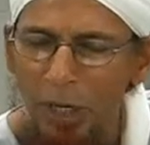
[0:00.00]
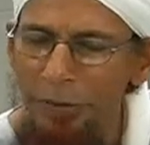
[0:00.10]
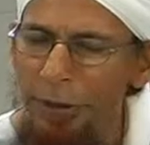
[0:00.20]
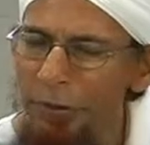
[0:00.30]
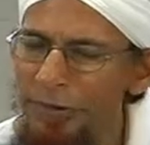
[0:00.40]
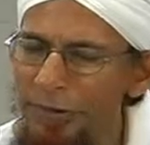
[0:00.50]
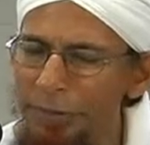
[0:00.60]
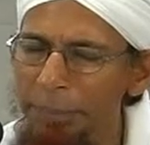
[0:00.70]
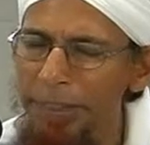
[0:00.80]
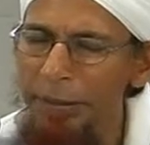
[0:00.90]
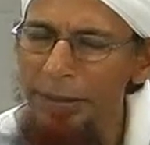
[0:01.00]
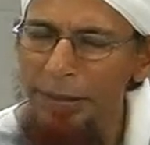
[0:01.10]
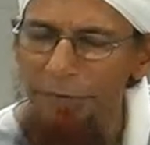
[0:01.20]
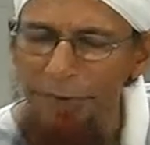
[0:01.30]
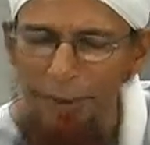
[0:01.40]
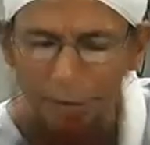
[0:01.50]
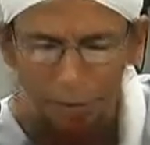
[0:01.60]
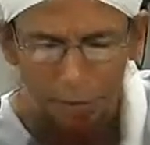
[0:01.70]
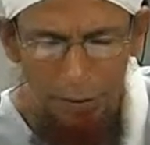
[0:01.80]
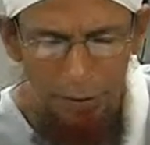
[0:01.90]
underestimate this
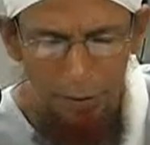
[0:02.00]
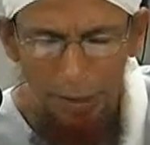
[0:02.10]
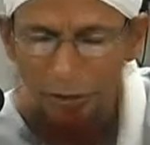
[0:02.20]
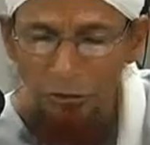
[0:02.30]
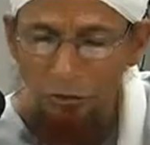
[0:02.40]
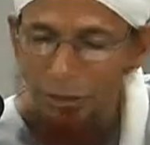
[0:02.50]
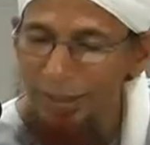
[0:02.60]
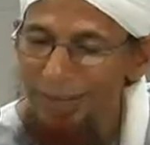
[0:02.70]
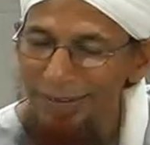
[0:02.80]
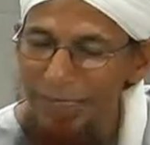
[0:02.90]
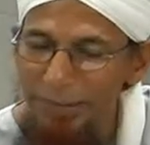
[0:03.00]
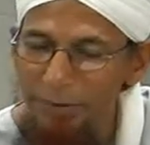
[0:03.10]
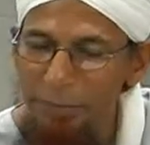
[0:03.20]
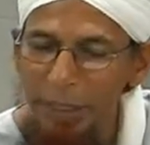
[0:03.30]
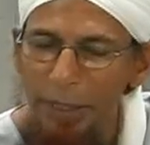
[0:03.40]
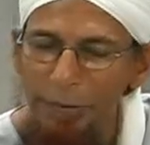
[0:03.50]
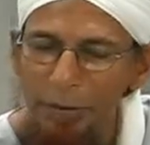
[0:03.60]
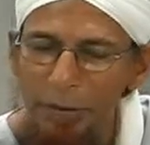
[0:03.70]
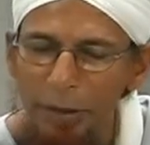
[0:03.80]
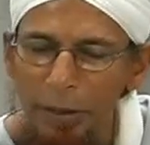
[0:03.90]
feeling and treat this guest
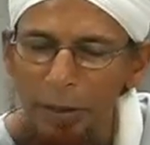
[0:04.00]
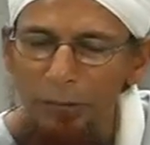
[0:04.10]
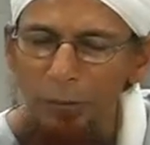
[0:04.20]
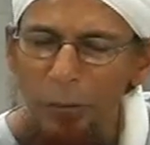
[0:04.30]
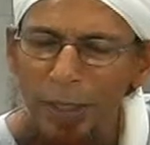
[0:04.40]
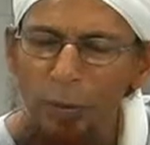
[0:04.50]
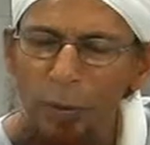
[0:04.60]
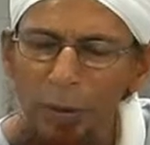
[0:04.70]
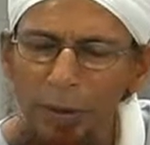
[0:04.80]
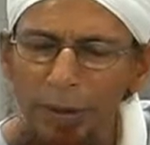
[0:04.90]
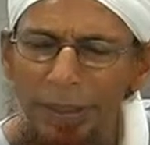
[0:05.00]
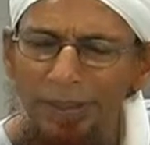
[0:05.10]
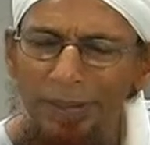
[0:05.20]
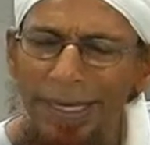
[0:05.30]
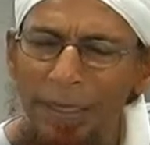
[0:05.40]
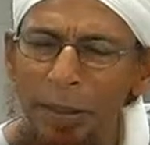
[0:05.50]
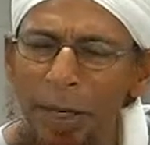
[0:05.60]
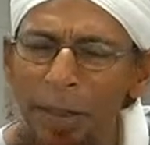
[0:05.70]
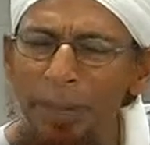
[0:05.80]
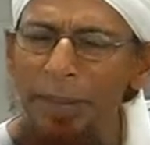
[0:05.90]
bad. So when these
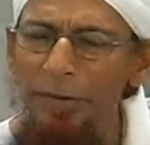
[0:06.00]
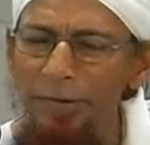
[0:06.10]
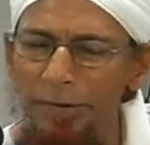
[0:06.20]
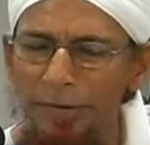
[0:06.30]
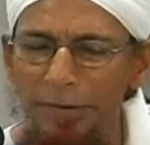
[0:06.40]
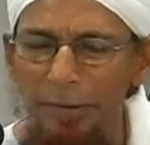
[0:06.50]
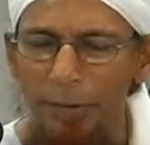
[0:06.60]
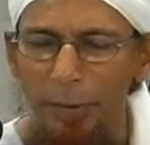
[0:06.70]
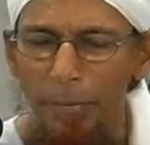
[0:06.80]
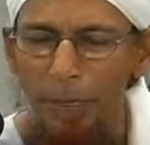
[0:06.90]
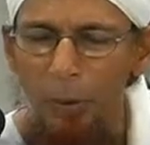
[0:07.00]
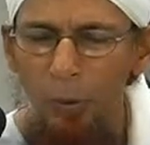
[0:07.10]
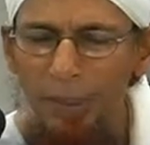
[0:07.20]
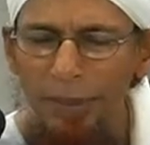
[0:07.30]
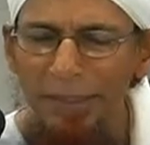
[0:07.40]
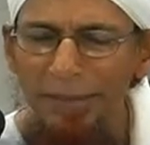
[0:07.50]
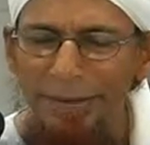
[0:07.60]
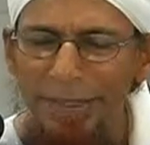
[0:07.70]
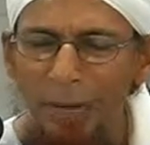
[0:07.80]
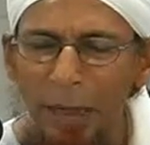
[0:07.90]
incomings
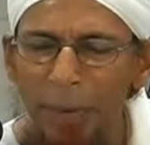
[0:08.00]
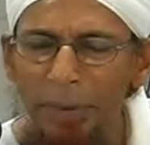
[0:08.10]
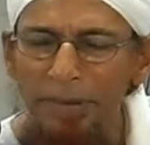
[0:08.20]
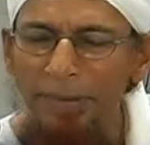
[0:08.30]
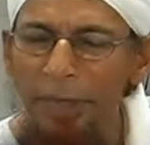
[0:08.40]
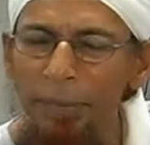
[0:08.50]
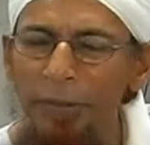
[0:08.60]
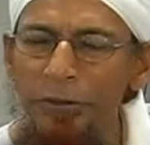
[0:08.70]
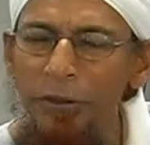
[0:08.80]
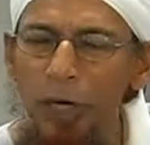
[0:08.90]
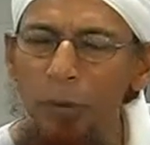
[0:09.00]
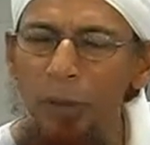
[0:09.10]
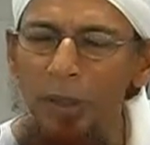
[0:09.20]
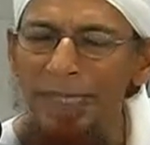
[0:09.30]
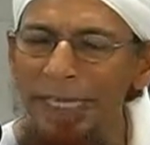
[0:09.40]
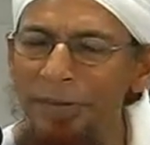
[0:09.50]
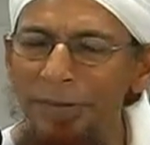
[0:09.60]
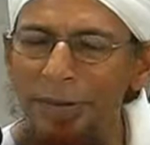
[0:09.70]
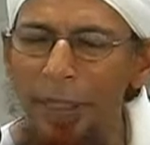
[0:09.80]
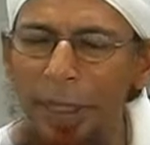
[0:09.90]
come into our
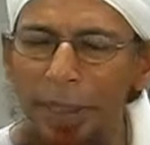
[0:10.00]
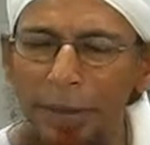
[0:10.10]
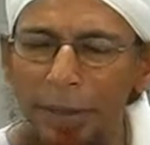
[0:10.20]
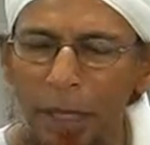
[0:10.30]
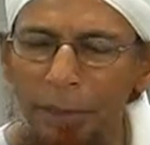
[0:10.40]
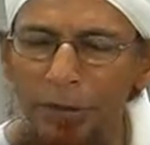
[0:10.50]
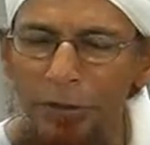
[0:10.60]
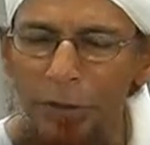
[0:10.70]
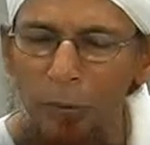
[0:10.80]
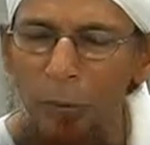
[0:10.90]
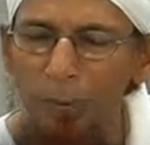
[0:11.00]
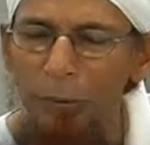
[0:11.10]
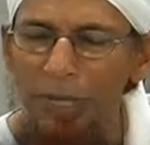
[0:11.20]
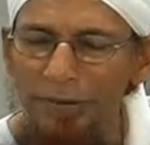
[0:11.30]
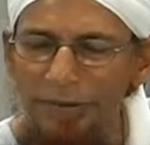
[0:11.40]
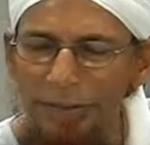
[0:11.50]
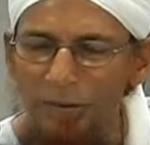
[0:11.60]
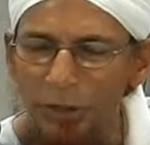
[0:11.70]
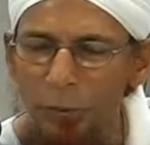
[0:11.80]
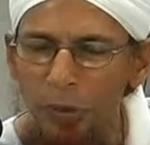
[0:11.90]
inside, they come into our breasts,
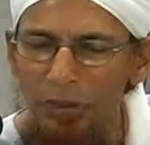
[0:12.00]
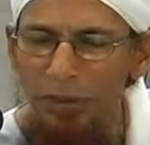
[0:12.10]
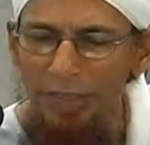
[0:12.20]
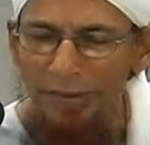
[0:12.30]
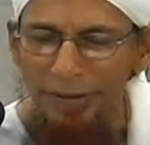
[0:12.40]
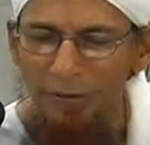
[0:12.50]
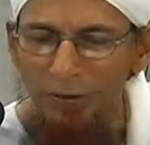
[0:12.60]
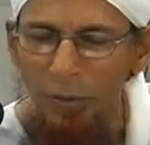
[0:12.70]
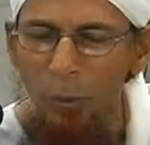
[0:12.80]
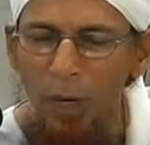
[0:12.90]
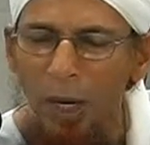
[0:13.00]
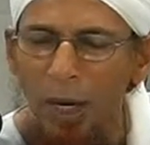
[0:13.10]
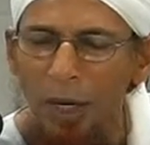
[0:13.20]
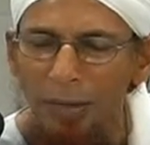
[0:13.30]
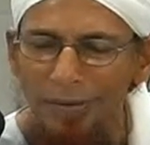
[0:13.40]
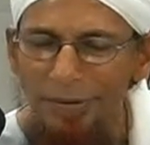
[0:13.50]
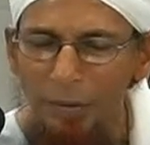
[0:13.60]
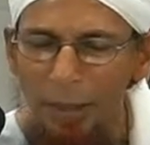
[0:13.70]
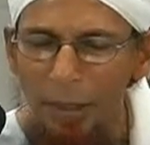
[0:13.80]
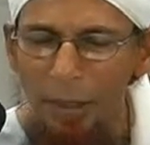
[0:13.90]
into our chest, into our heart,
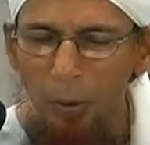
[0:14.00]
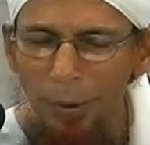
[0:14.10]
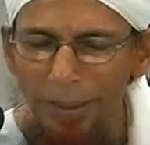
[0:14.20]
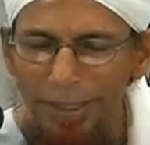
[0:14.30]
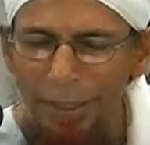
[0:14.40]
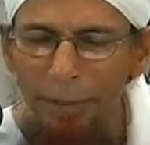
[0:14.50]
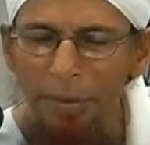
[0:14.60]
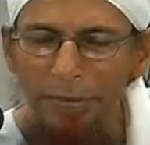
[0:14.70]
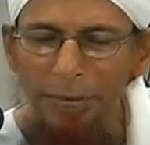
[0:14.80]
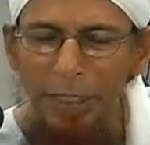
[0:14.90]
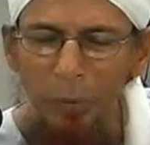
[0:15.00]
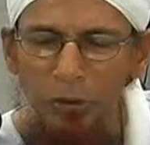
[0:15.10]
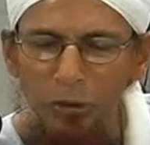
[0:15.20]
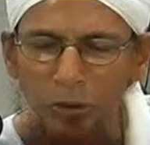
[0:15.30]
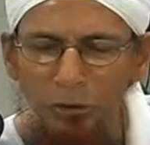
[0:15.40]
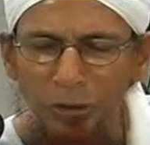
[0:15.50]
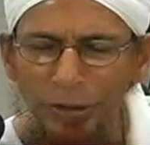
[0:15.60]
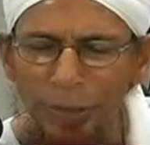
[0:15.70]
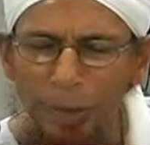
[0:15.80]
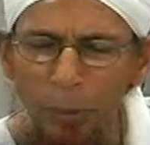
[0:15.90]
when they come into it, we should
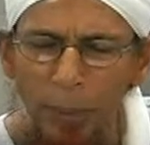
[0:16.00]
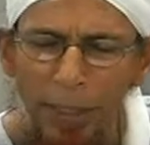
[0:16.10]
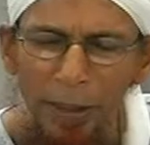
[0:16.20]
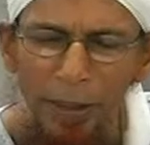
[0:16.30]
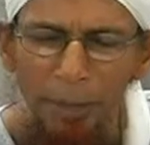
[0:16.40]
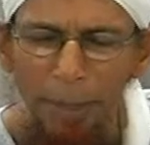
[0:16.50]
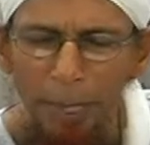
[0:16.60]
treat them well.